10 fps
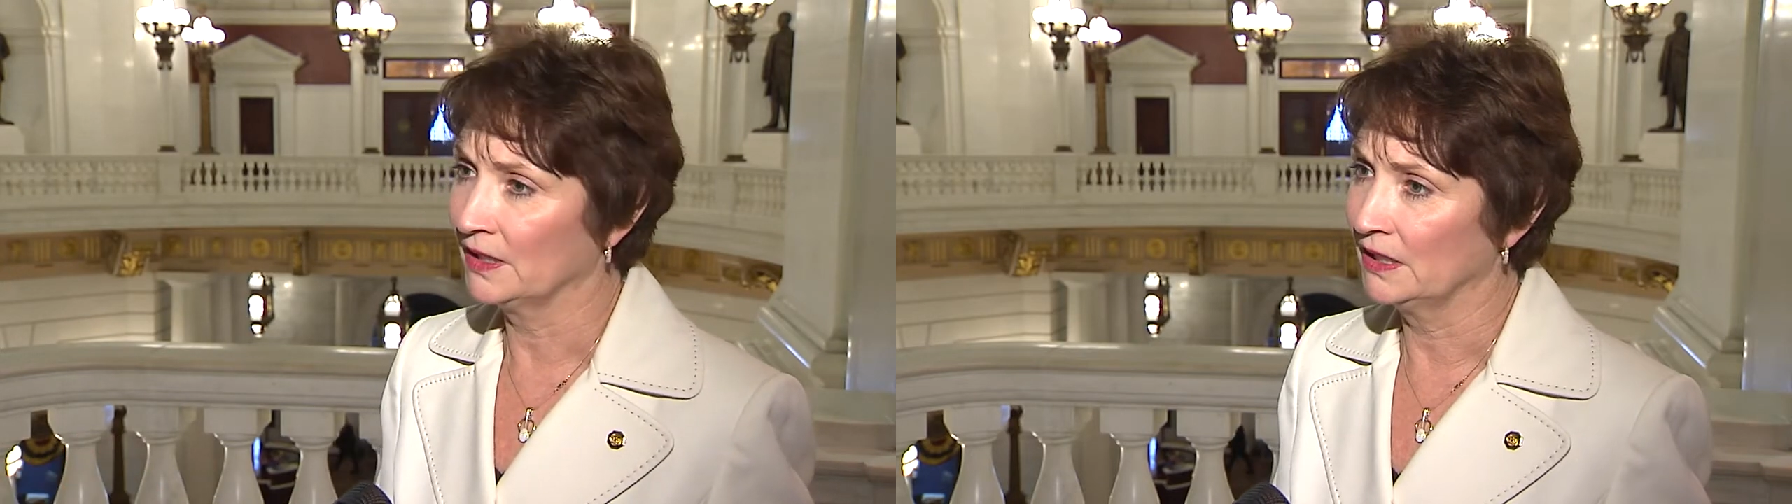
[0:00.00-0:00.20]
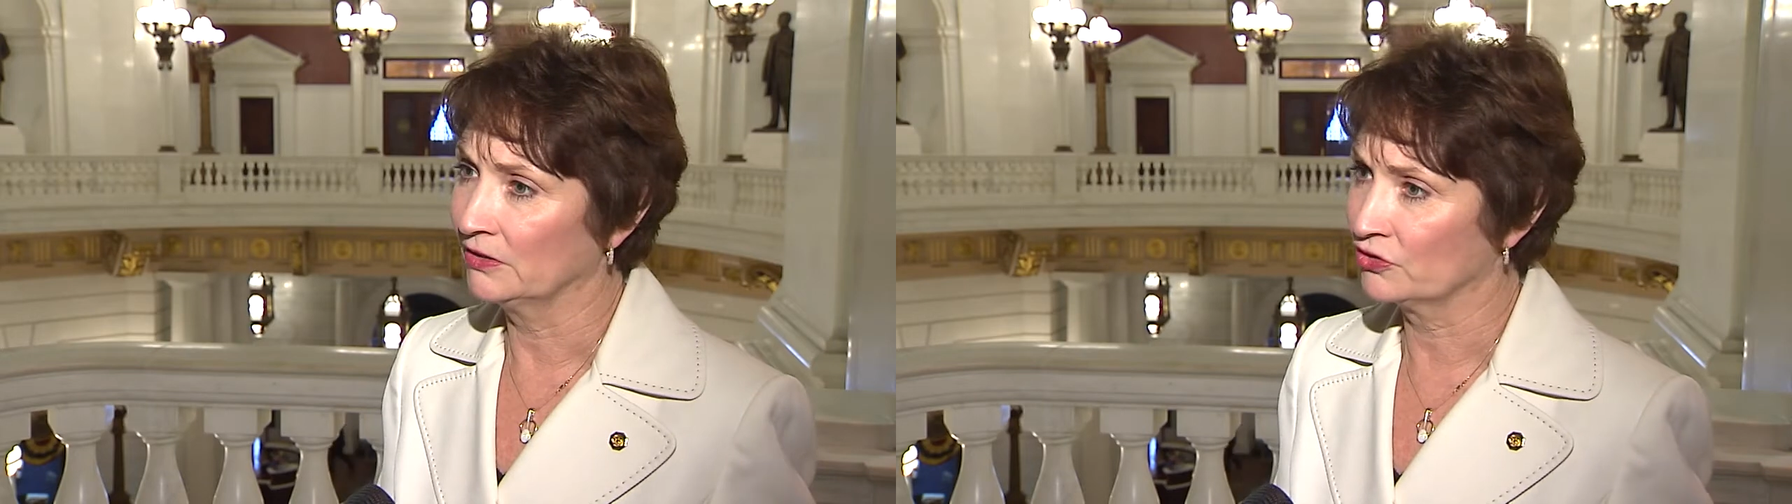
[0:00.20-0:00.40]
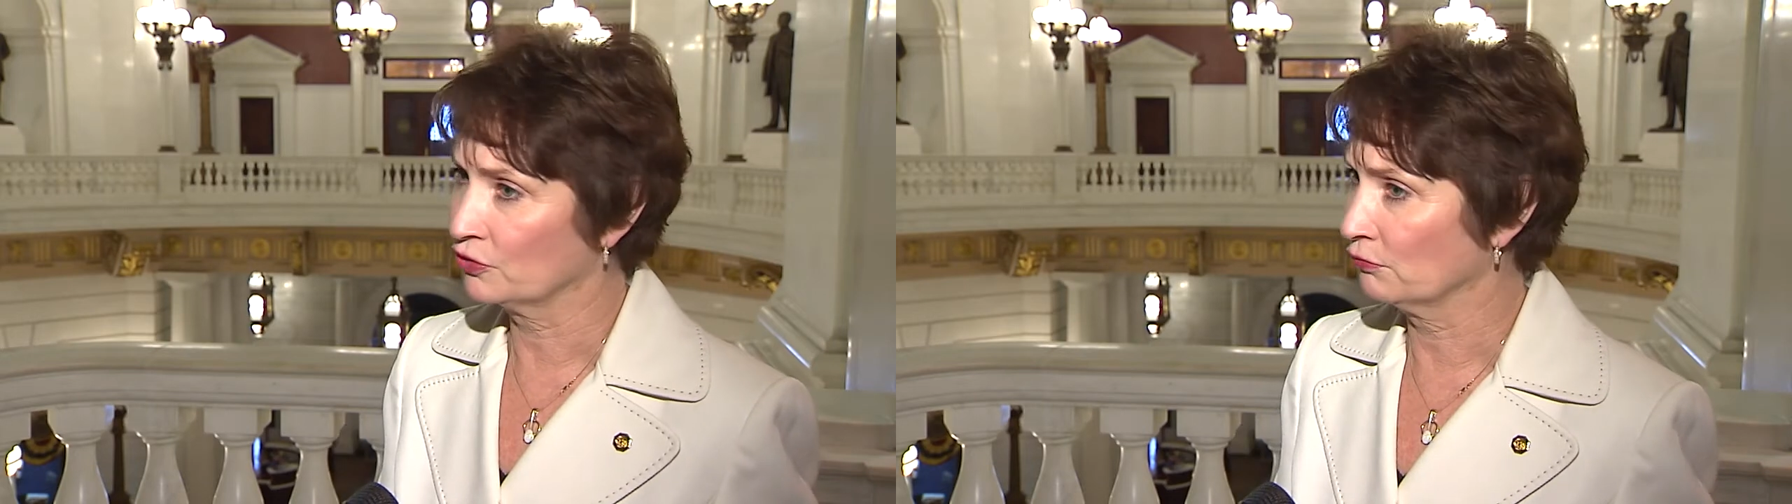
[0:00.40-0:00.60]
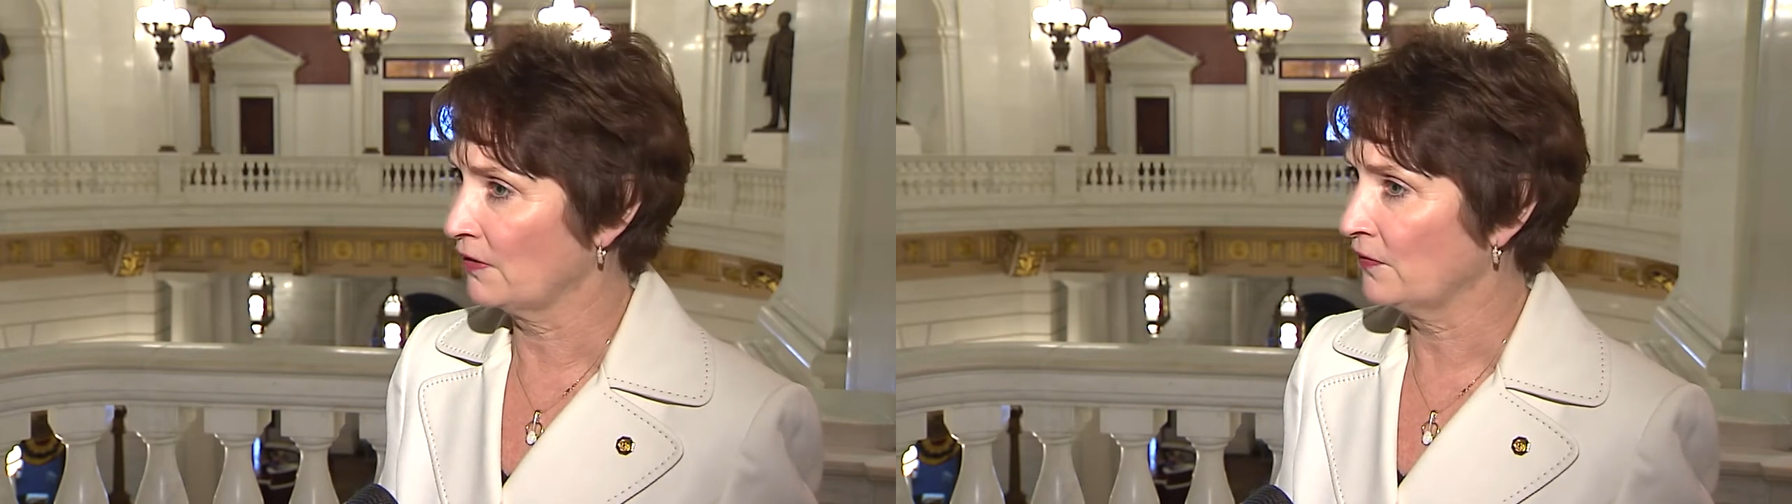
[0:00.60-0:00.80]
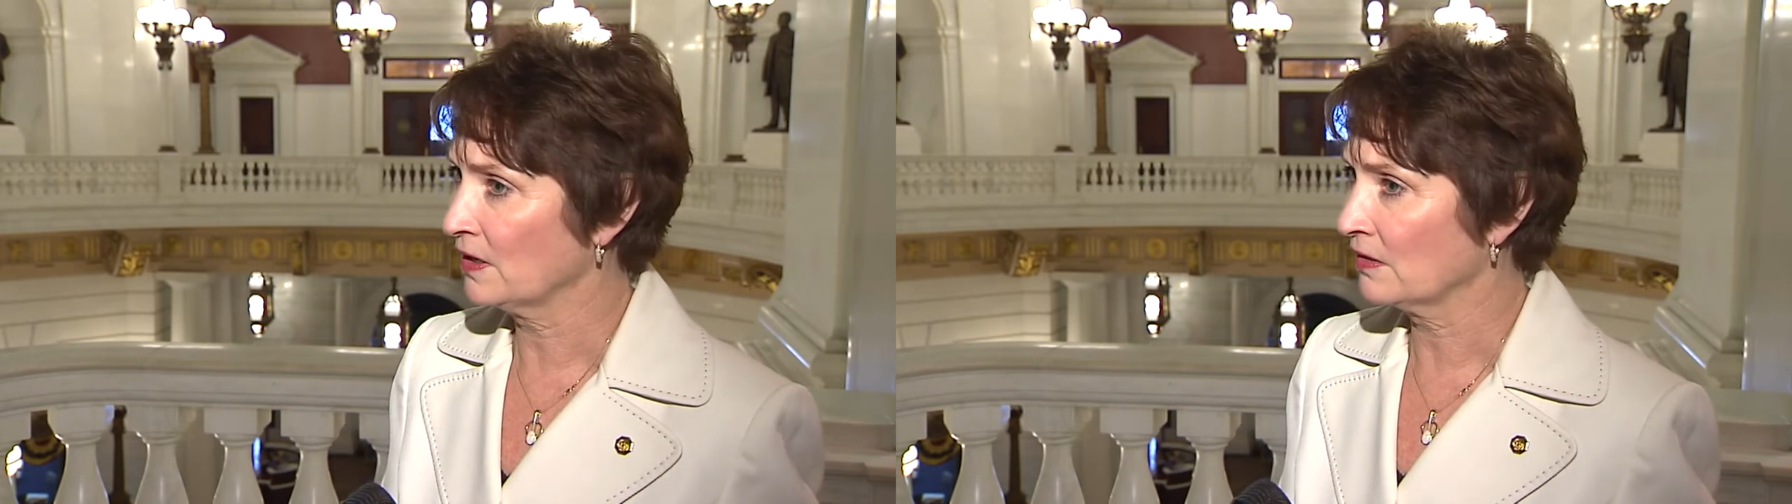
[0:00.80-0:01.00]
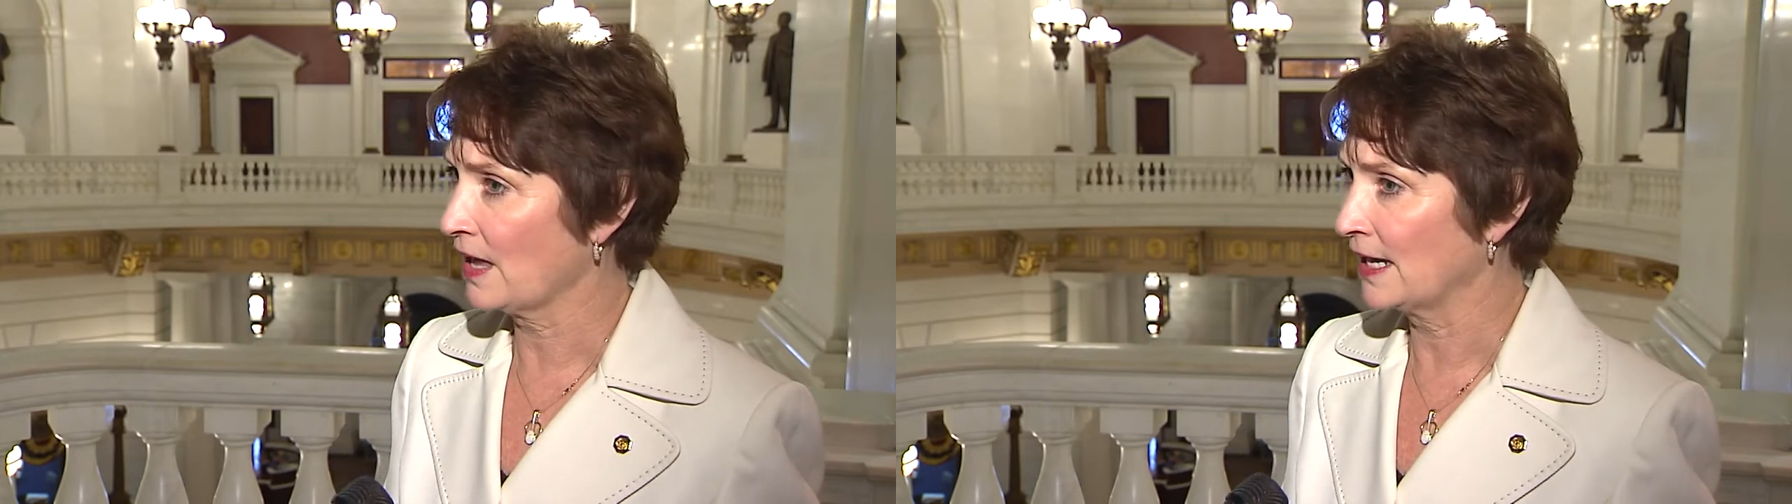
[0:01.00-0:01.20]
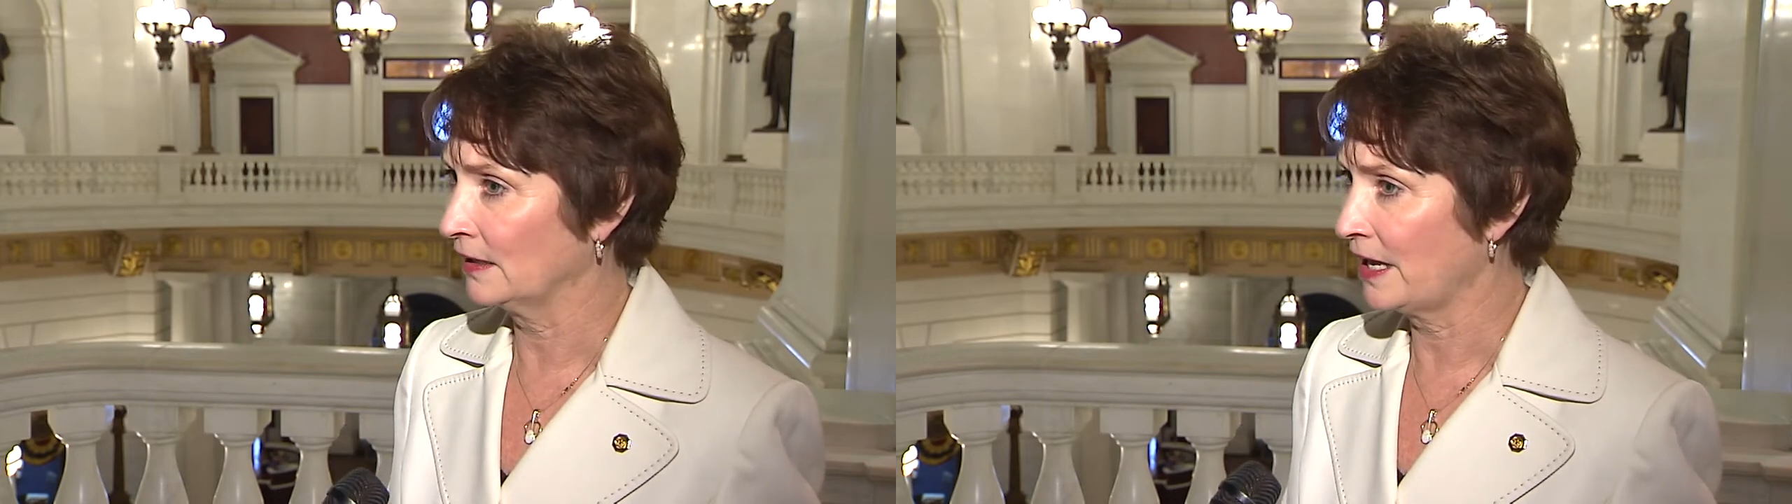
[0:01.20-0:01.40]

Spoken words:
It's terrific that